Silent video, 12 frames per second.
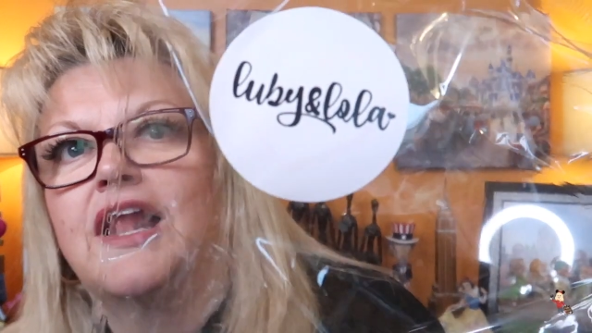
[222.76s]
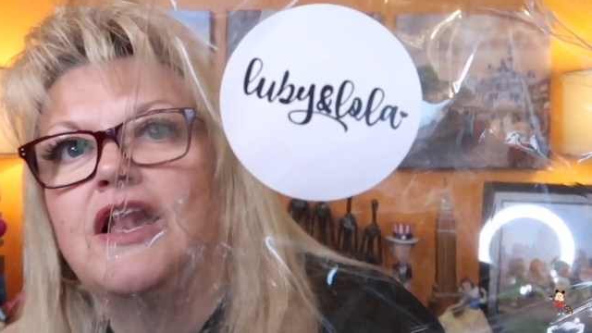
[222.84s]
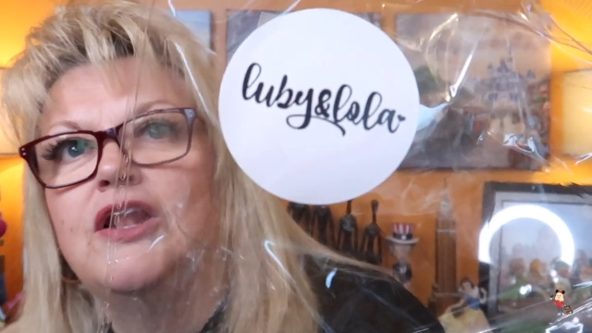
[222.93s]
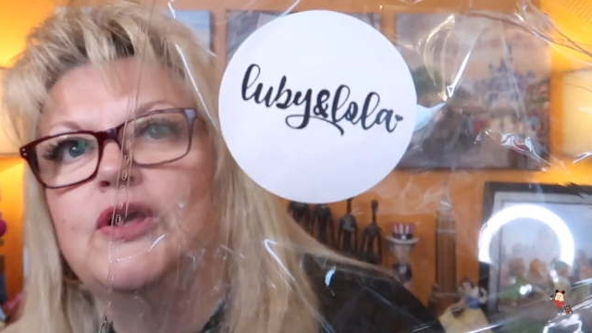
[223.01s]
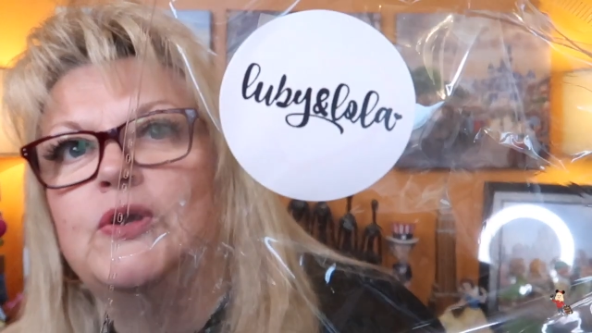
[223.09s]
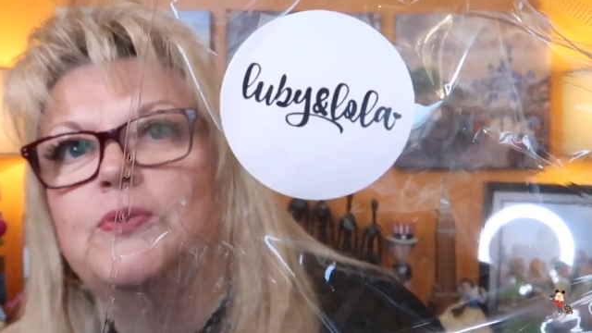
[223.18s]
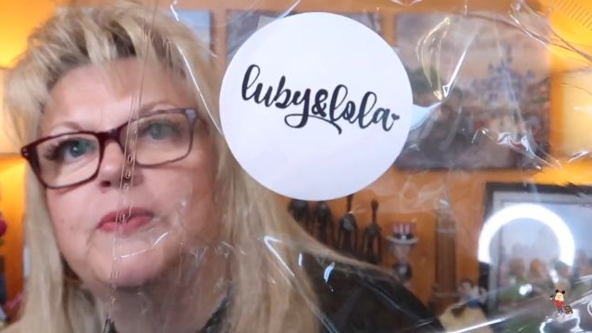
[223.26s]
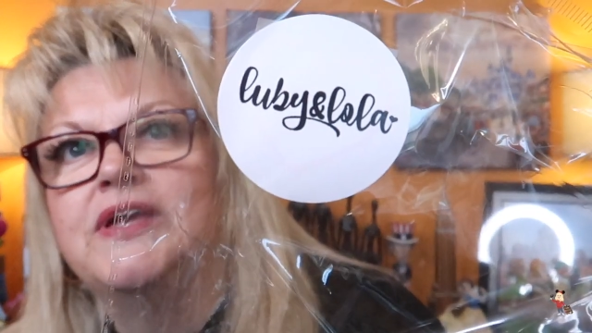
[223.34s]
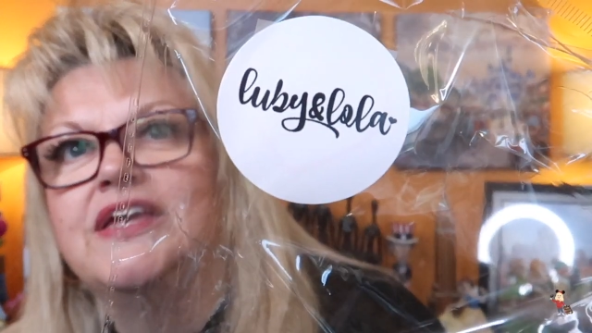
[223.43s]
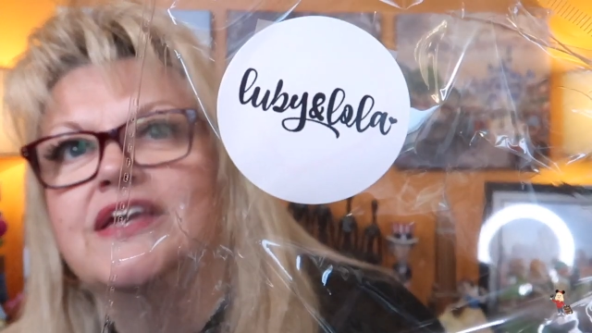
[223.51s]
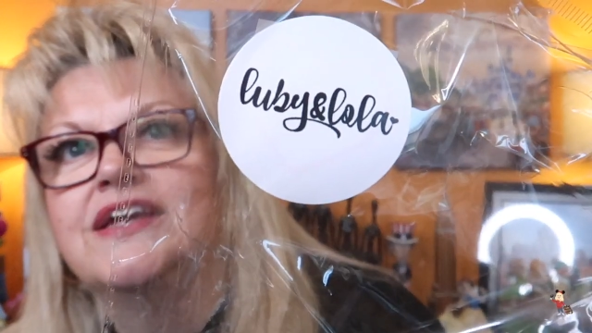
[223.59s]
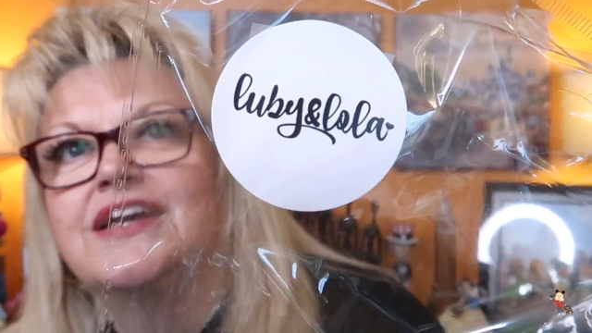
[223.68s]

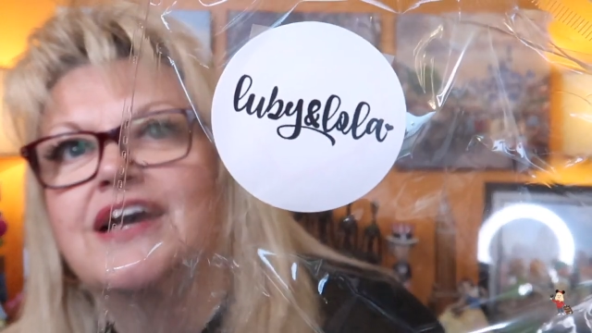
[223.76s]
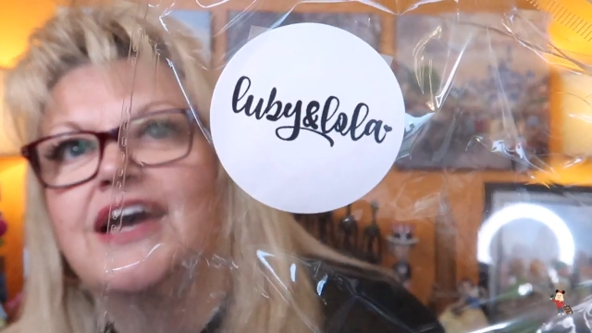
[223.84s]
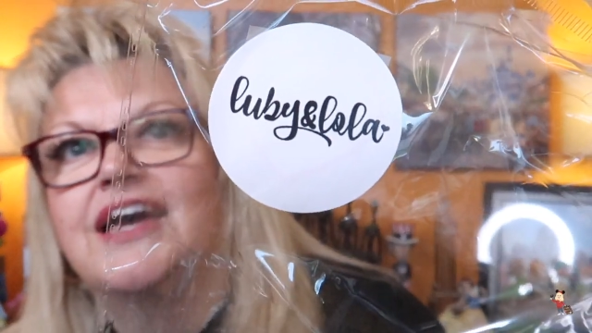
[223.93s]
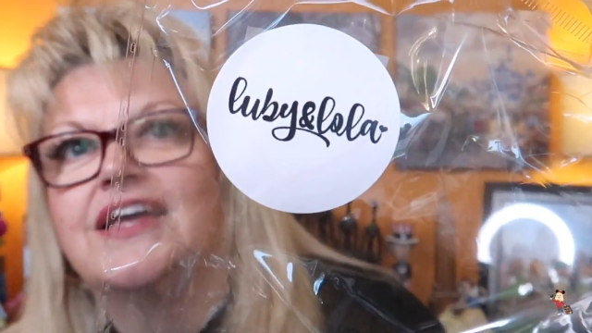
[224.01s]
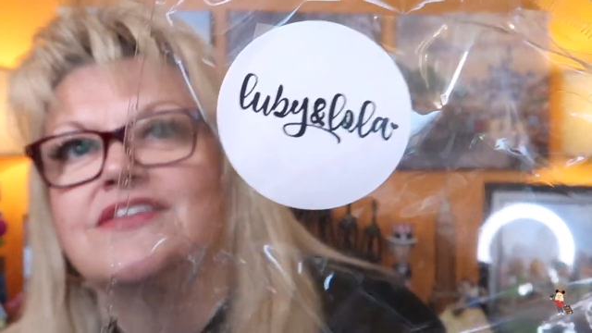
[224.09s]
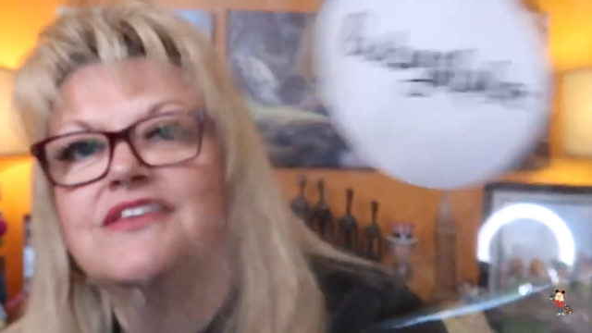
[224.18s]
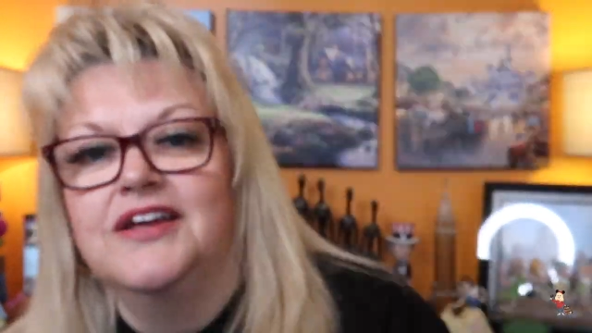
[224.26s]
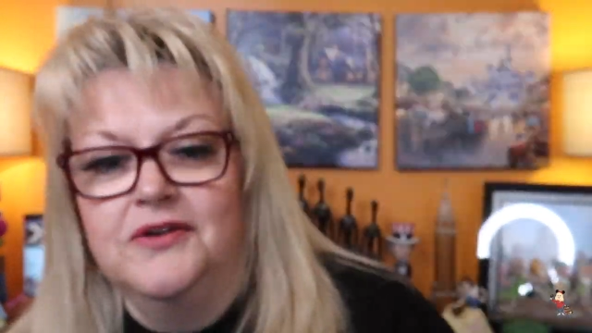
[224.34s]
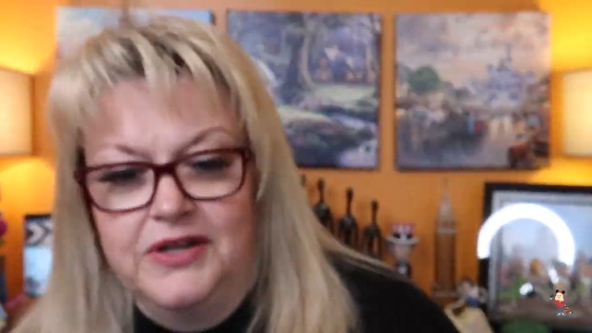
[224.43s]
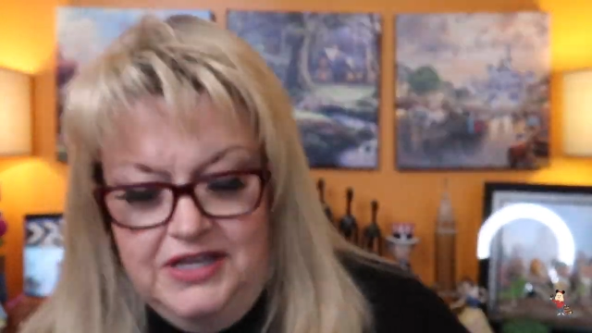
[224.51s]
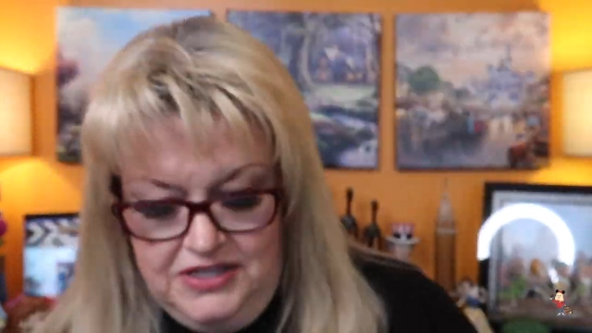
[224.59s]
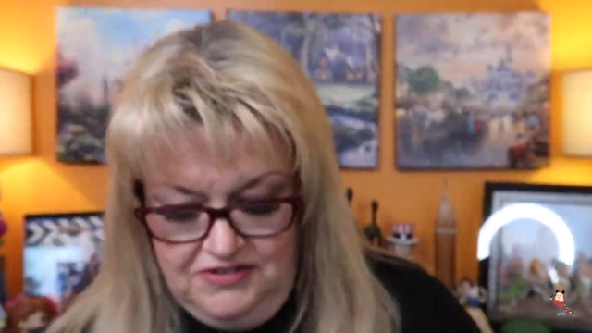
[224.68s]
Luby and
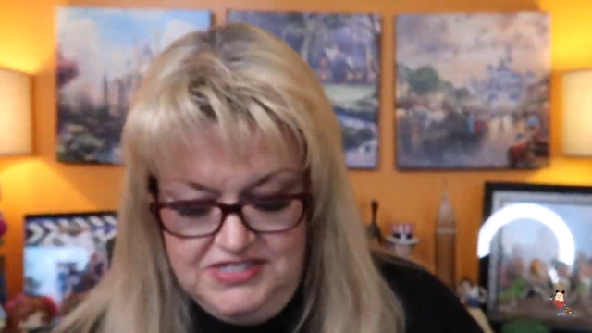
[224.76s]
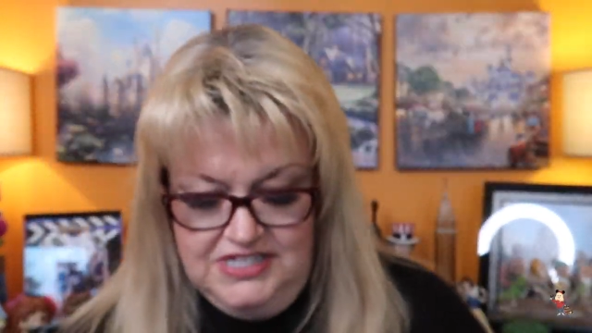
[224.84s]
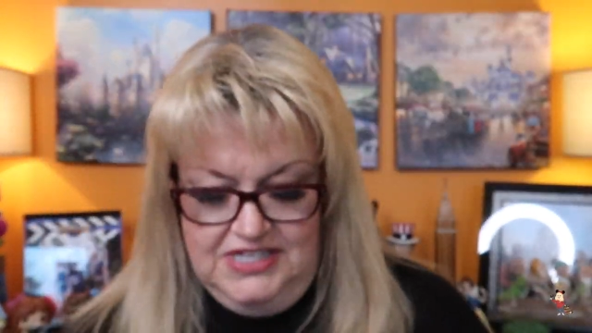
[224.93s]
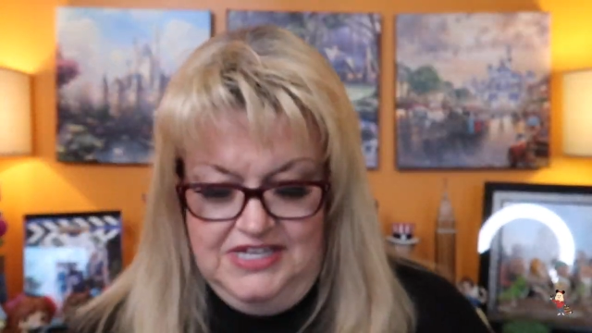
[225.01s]
Lola. Here is.